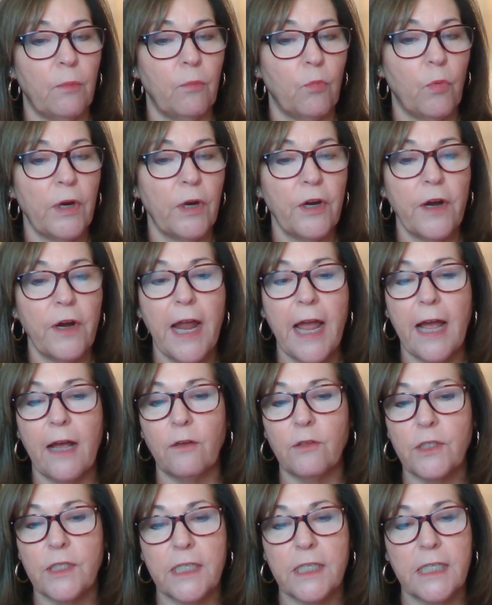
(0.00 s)

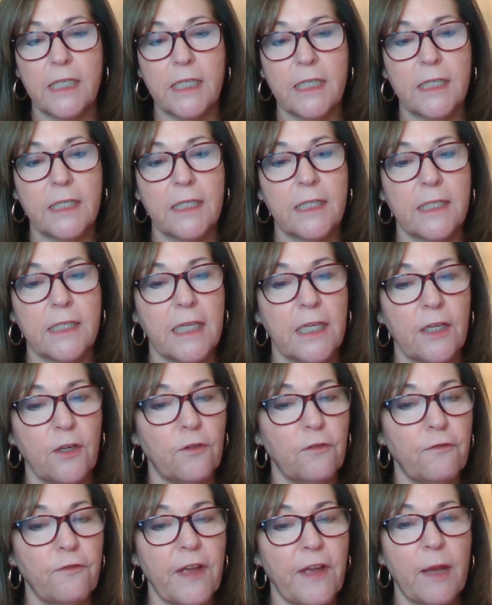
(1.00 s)
warehouses,
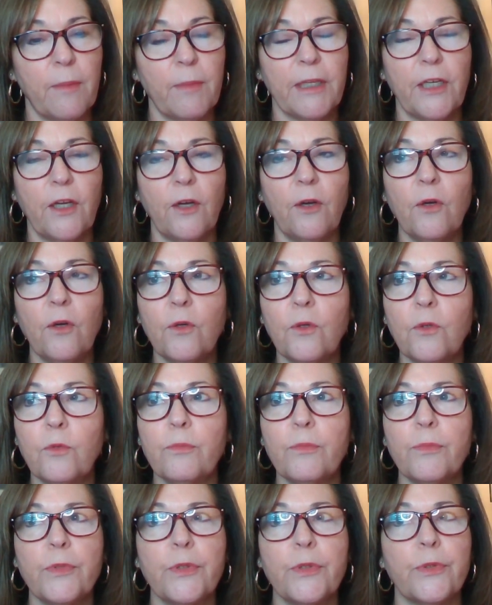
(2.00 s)
single-family
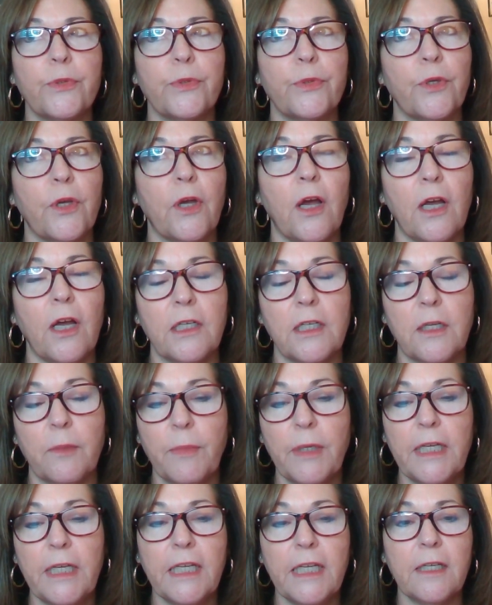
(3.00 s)
homes,
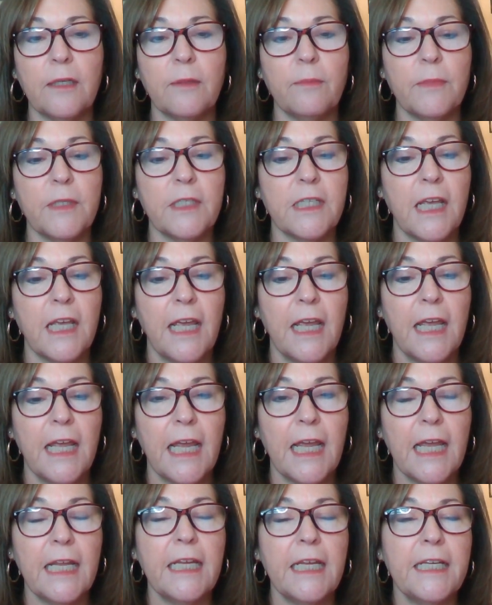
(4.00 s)
condominiums,